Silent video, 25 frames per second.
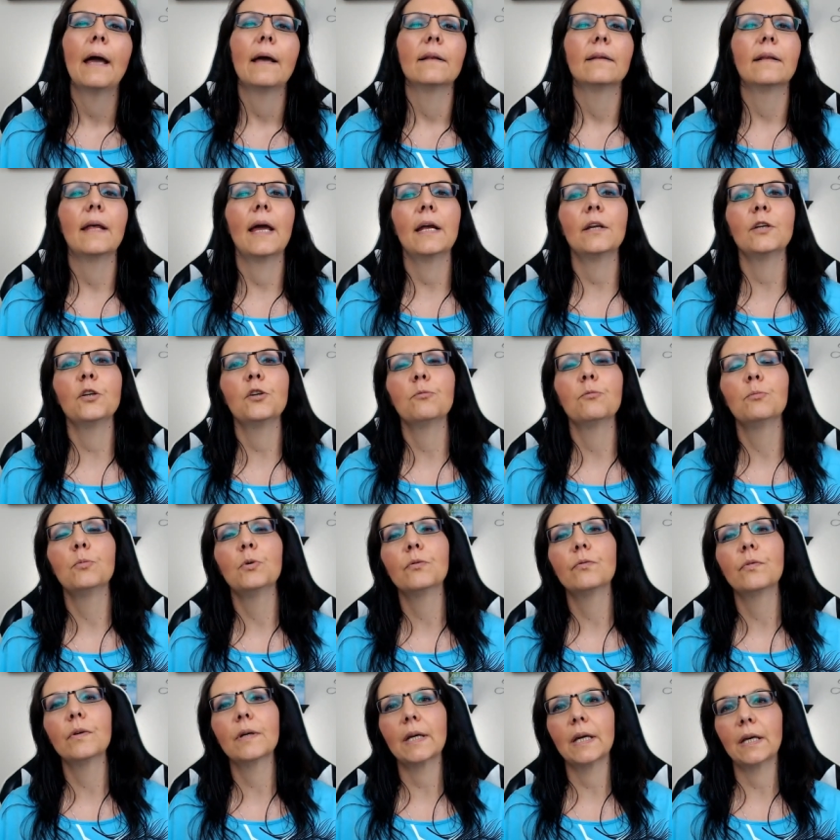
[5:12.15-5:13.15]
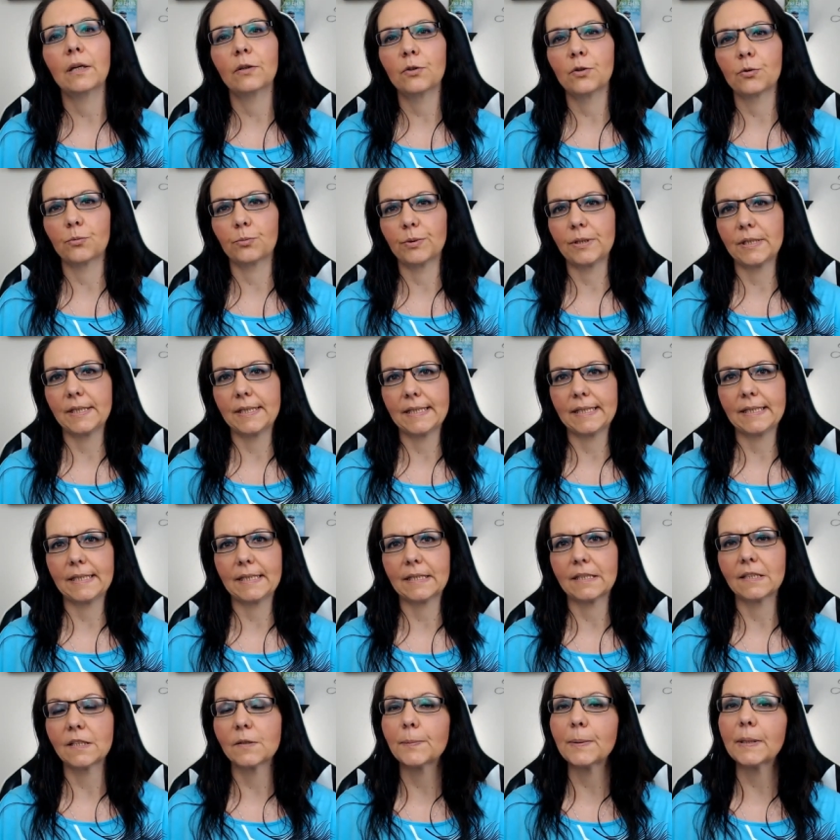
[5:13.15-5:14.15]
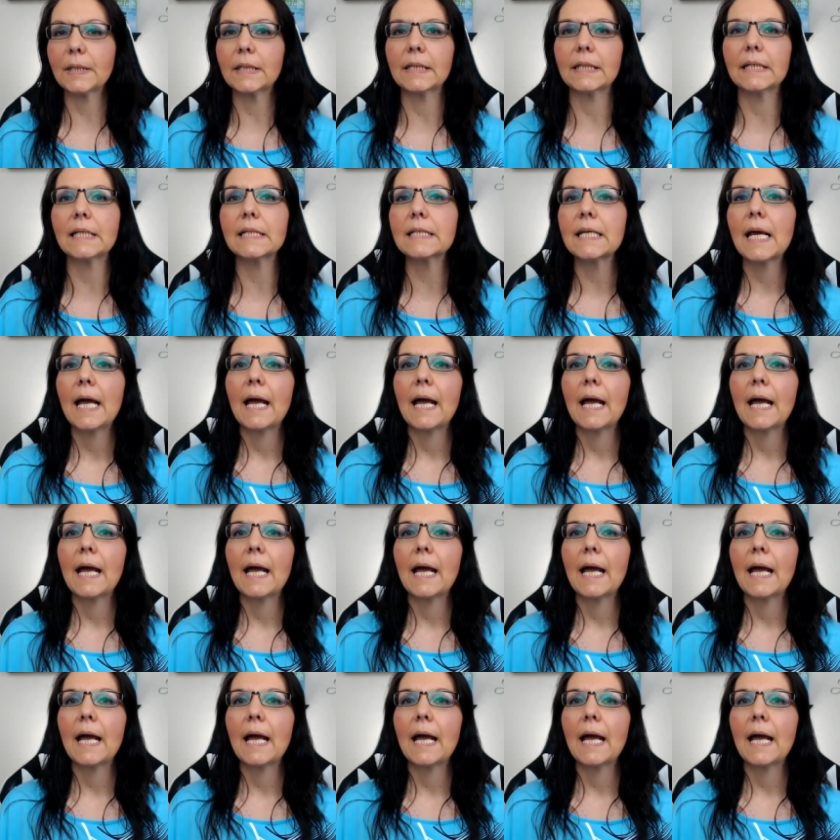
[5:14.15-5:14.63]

then you're moving into resistance because